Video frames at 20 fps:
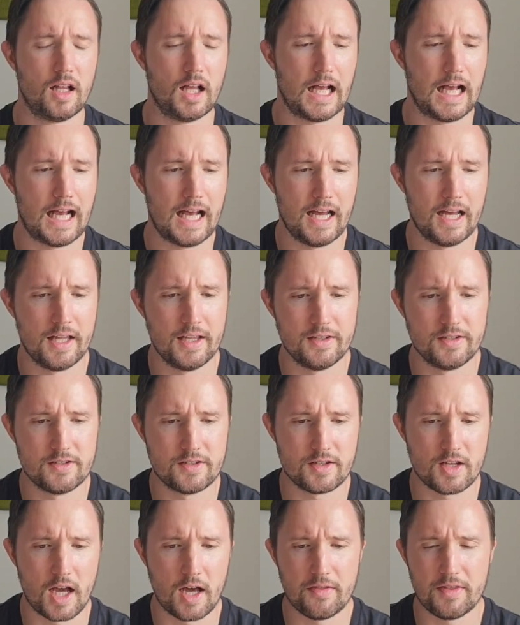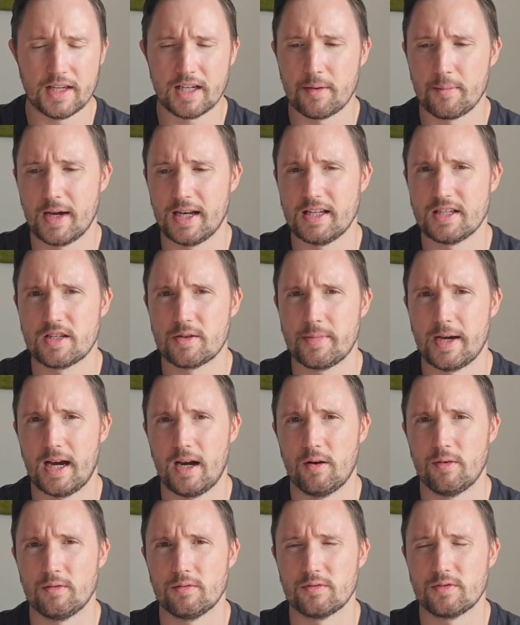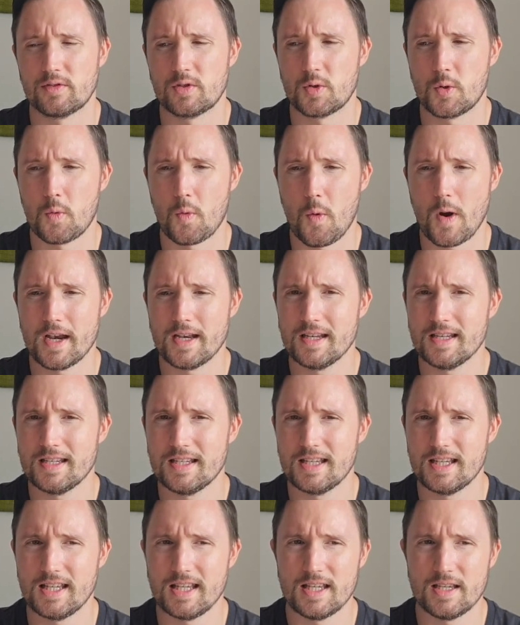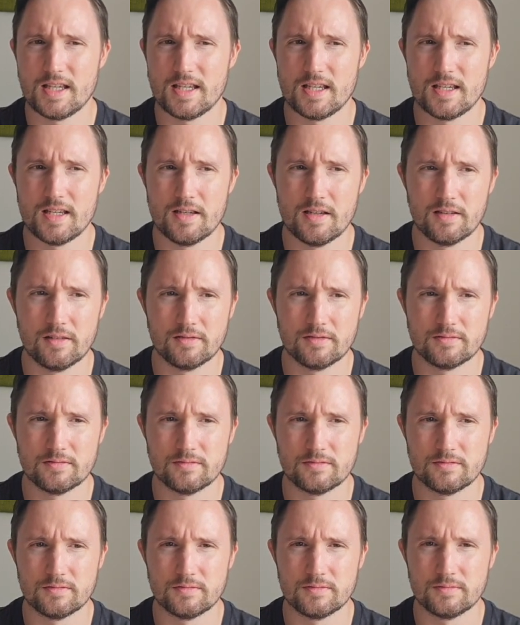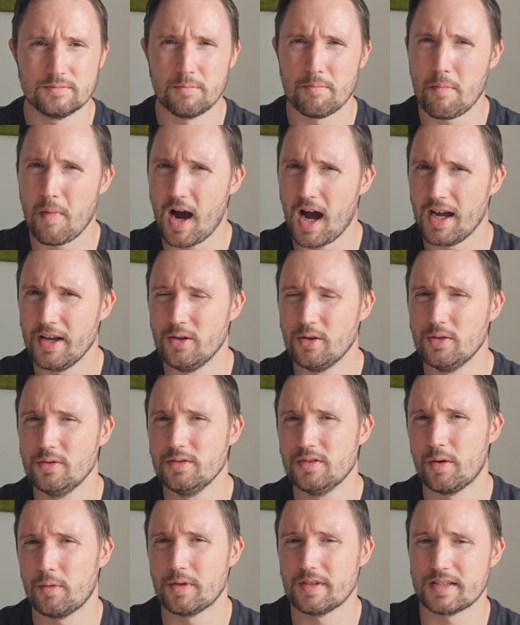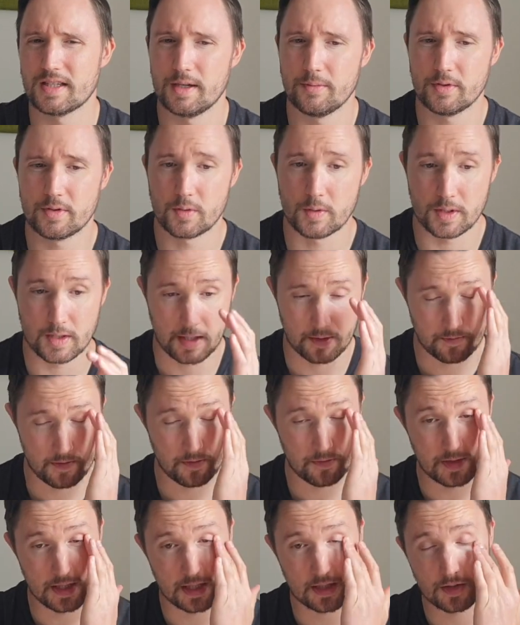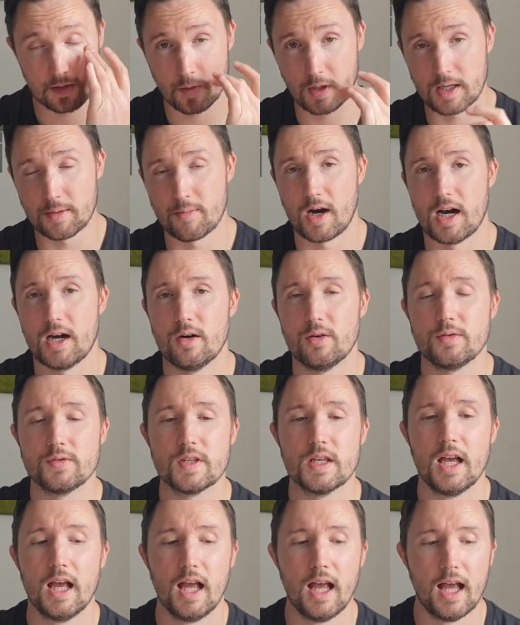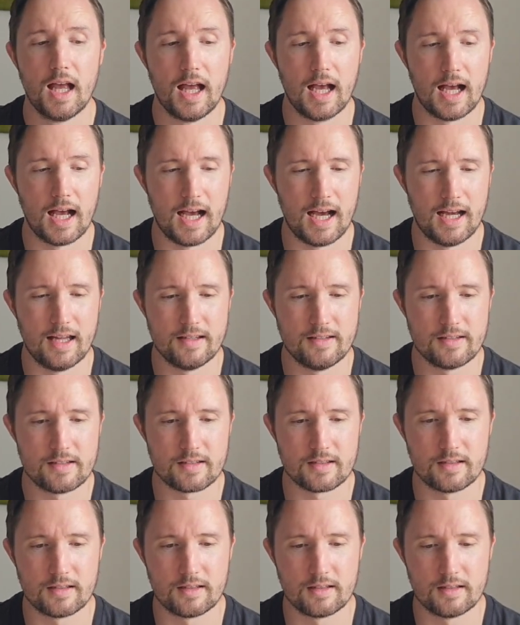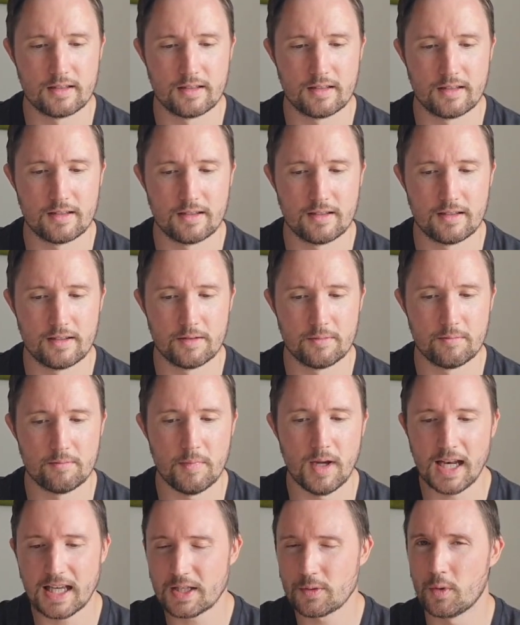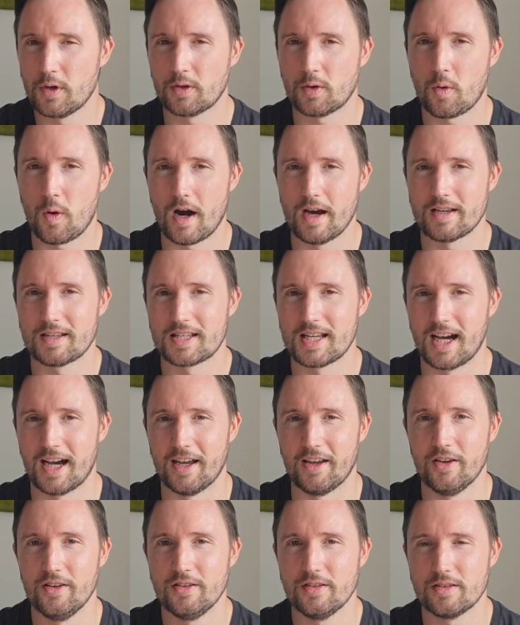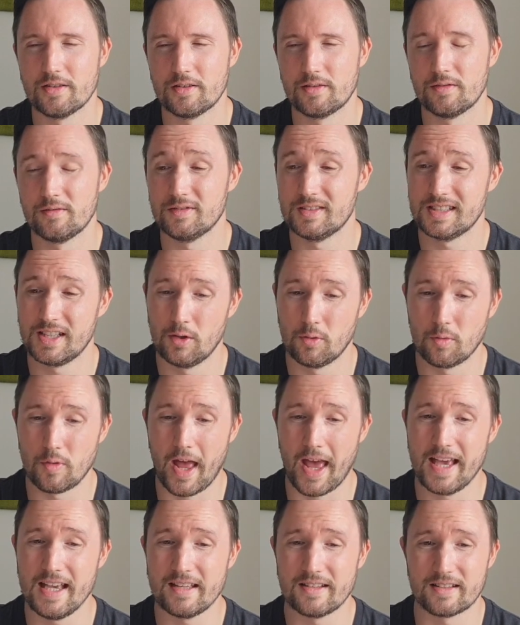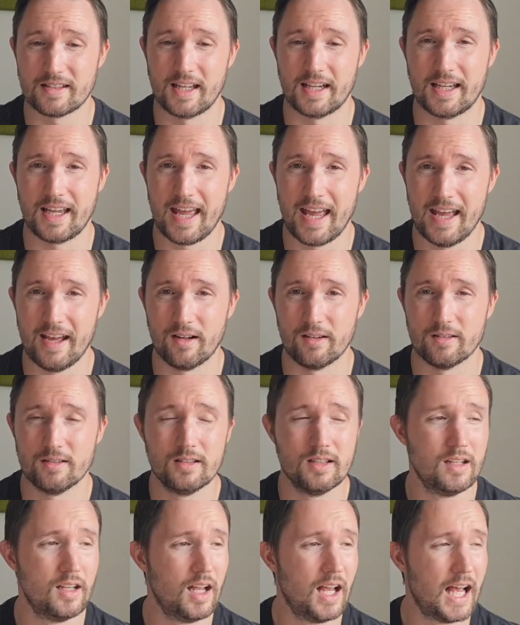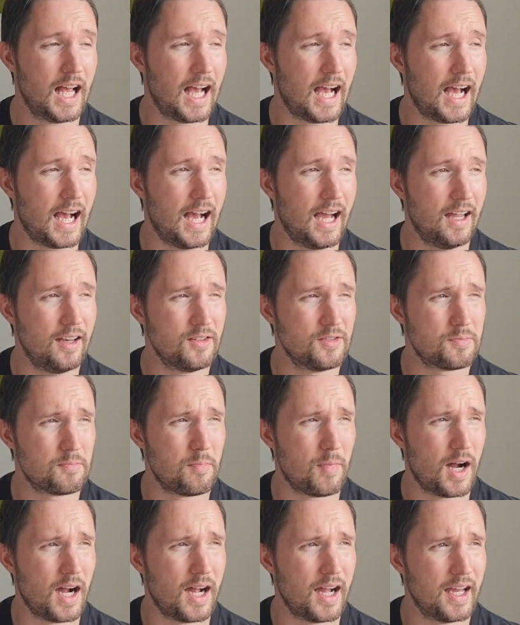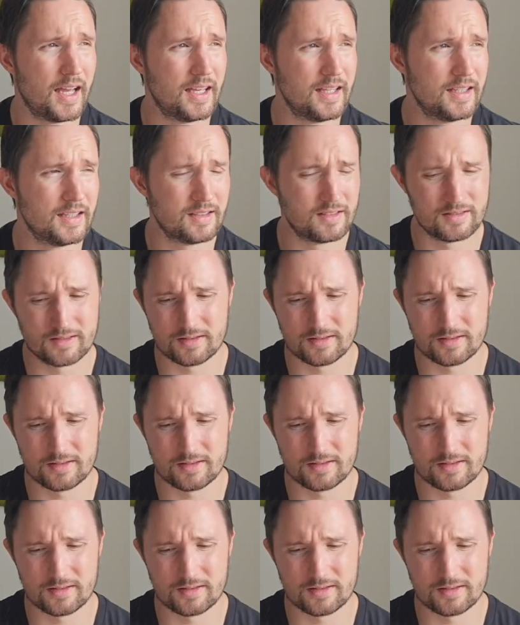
And I think I managed about 20 miles. I want to say between like 15 and 20 miles. And my legs weren't quite as tired. I still ached like hell. And my